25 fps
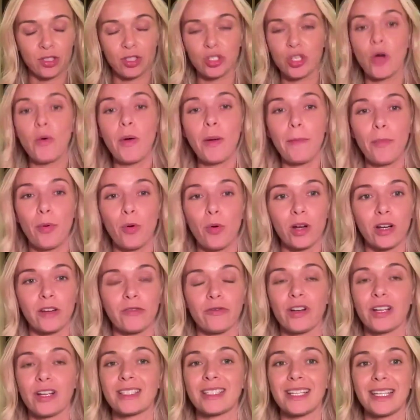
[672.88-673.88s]
so
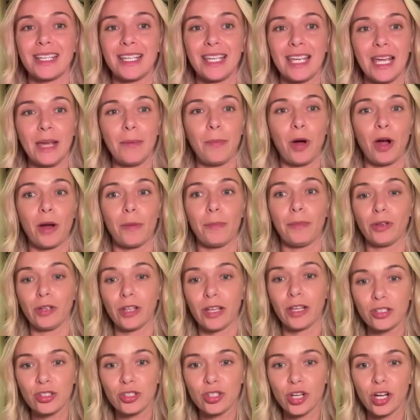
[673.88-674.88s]
important for us to keep our
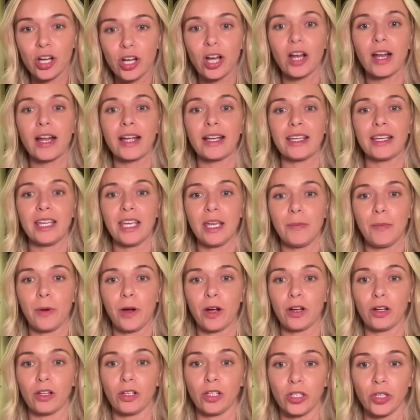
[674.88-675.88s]
blood sugar and keep
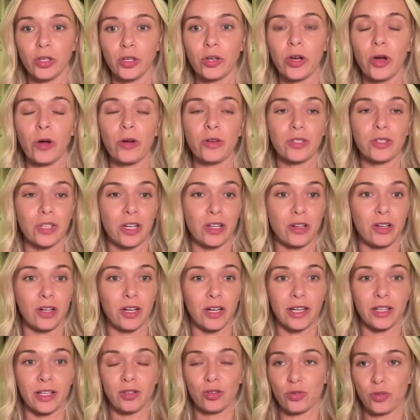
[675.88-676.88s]
our glucose
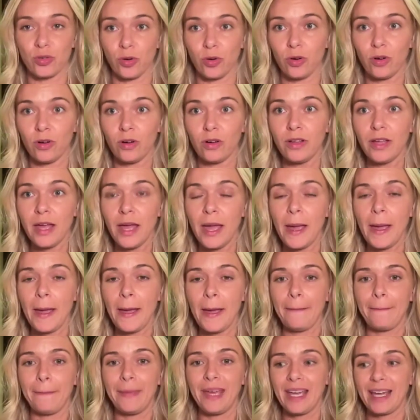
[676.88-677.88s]
under control,
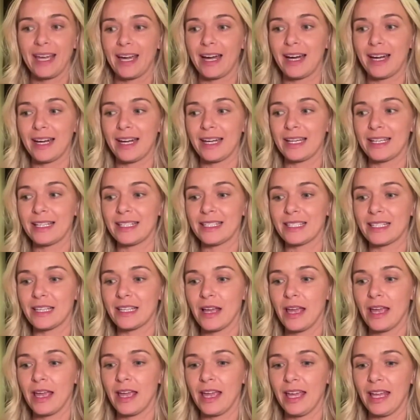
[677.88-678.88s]
because
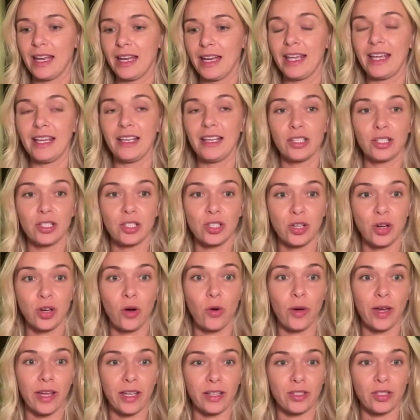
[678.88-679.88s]
it is
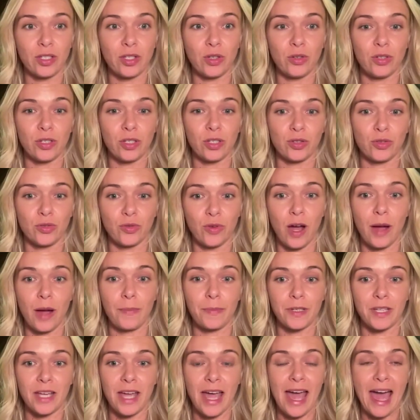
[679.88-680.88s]
going to
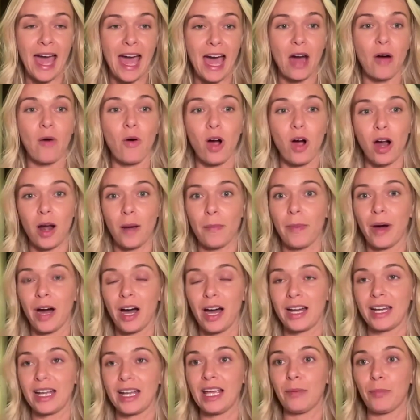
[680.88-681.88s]
disrupt how our
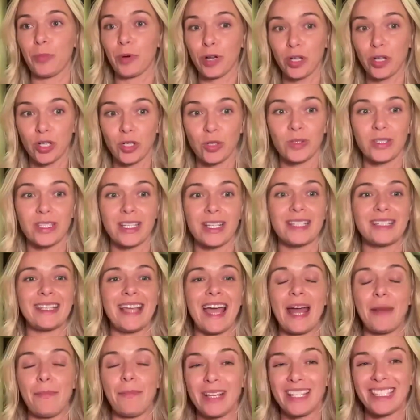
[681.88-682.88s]
body produces
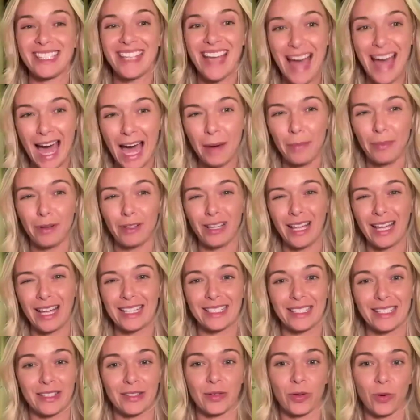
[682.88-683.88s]
and
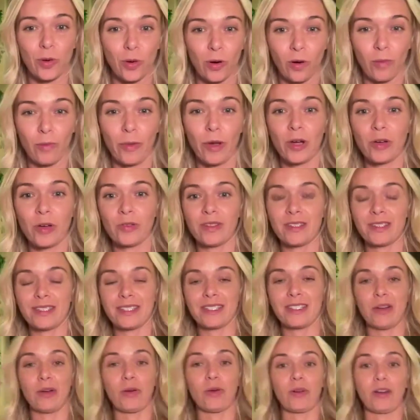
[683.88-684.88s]
metabolizes hormones.
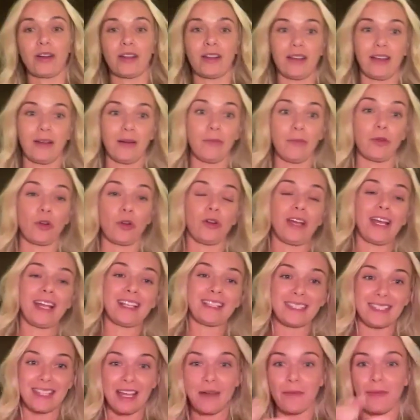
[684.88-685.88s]
So
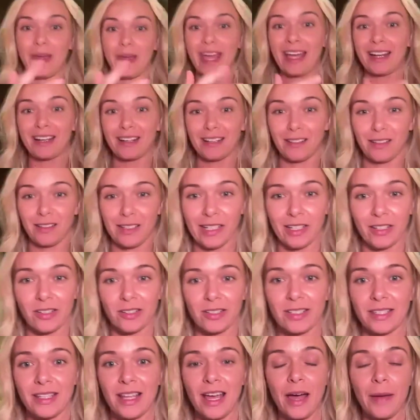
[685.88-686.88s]
creates them and
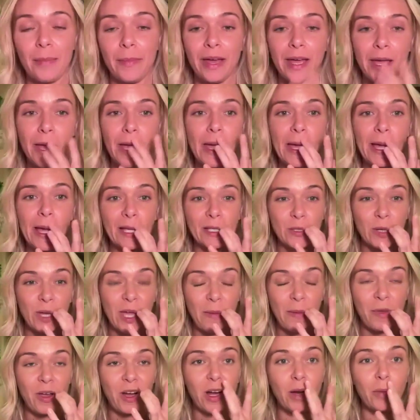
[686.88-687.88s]
clears them. And so
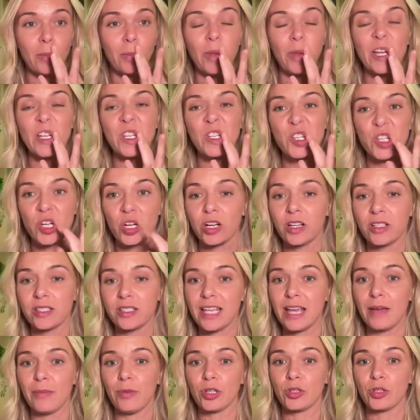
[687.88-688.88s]
keeping our blood sugar
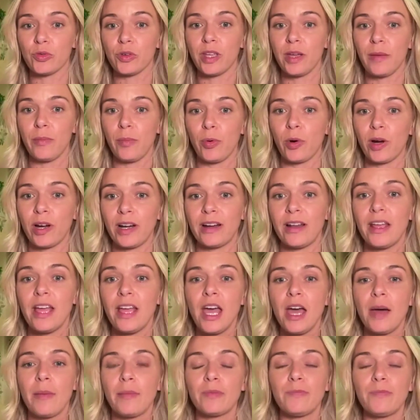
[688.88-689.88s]
stable is really important.
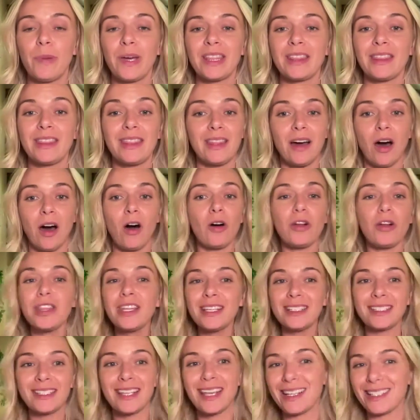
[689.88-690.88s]
But all
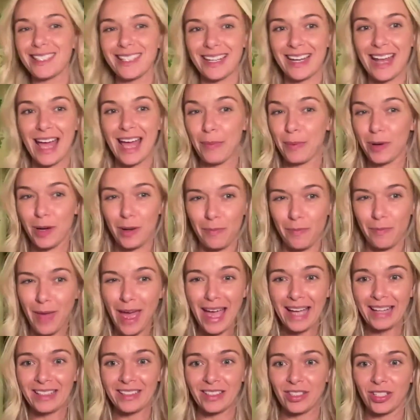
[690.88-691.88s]
these things can happen to
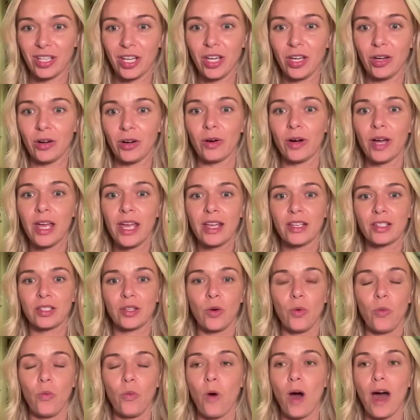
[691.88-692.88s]
men too.
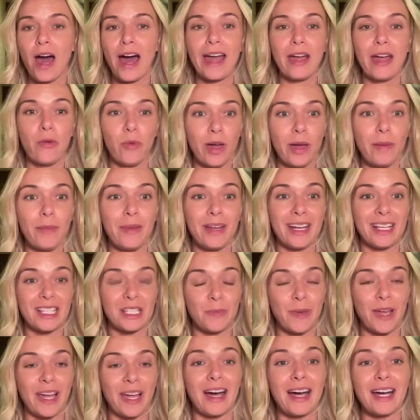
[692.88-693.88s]
So why women?
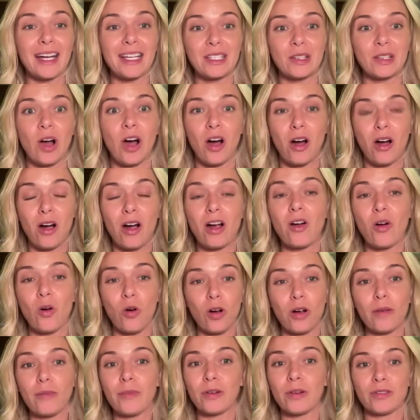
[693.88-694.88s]
It's because our
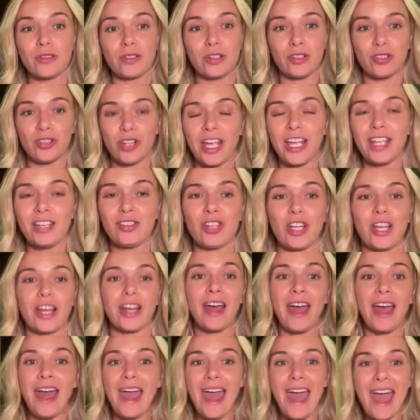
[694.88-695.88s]
hormones are
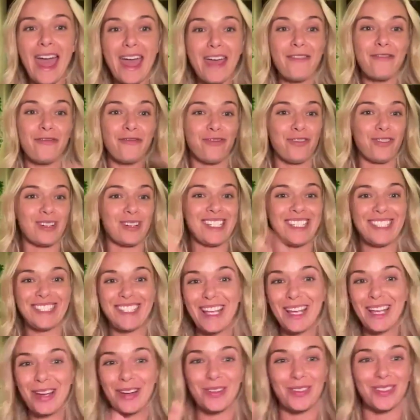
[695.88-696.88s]
changing every
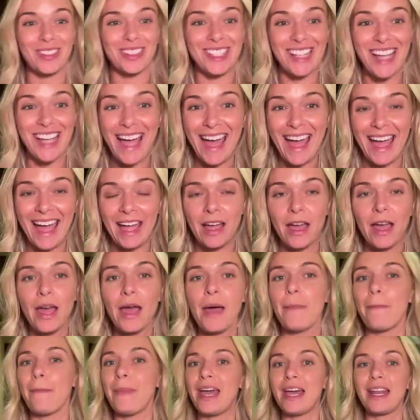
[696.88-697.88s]
single day.
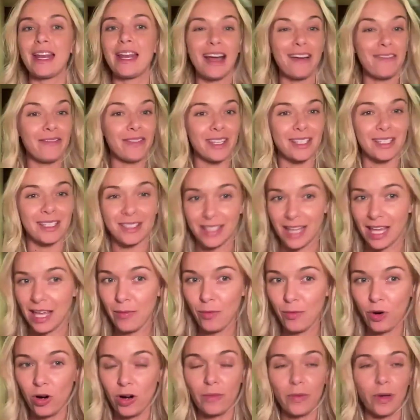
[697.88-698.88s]
Men have the
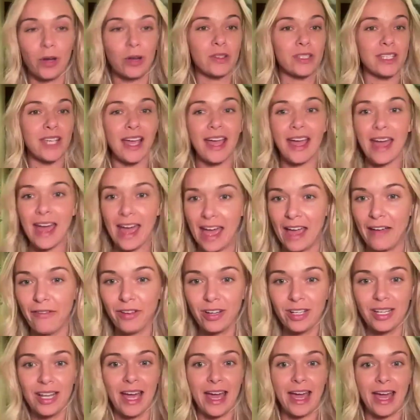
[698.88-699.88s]
same hormones
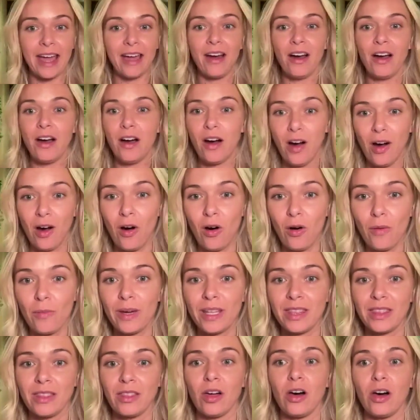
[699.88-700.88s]
every day, all
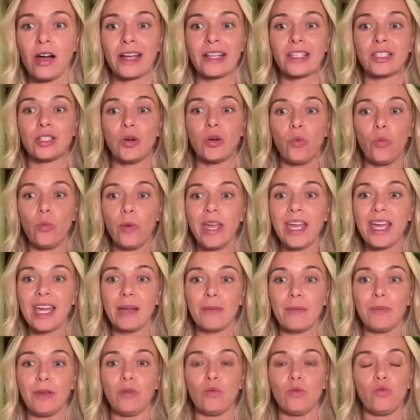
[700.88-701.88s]
month long. And so we
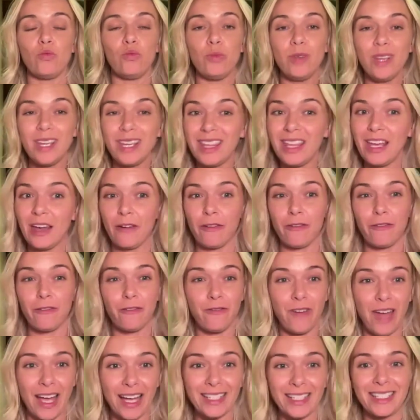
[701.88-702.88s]
can be really
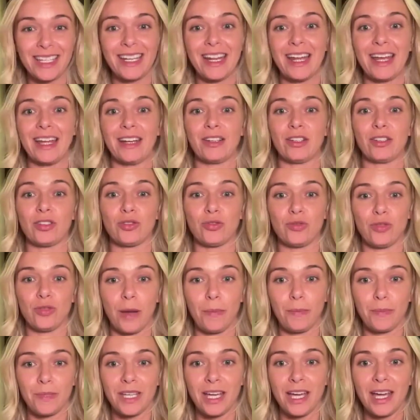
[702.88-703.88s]
affected and
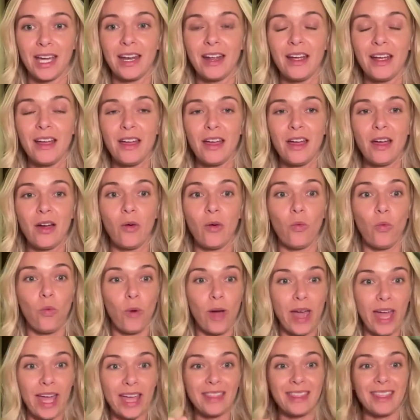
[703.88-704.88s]
disrupted
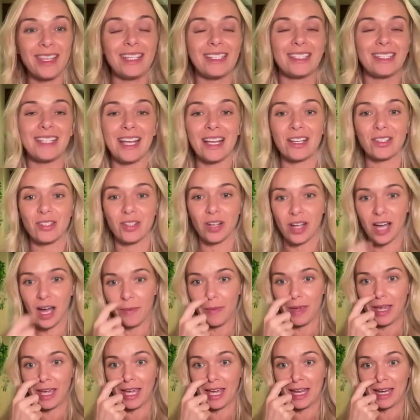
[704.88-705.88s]
when these things are
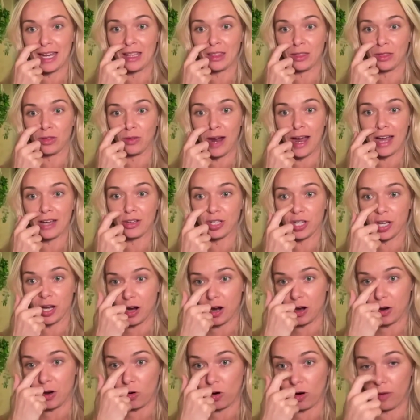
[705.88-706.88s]
coming in and thrashing
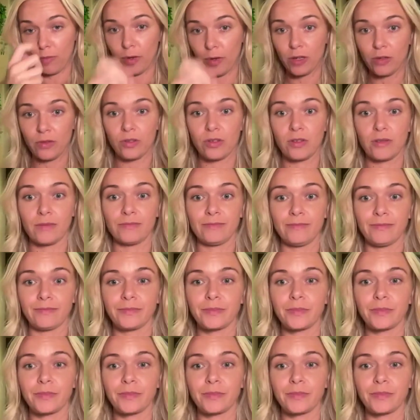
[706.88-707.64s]
our hormones.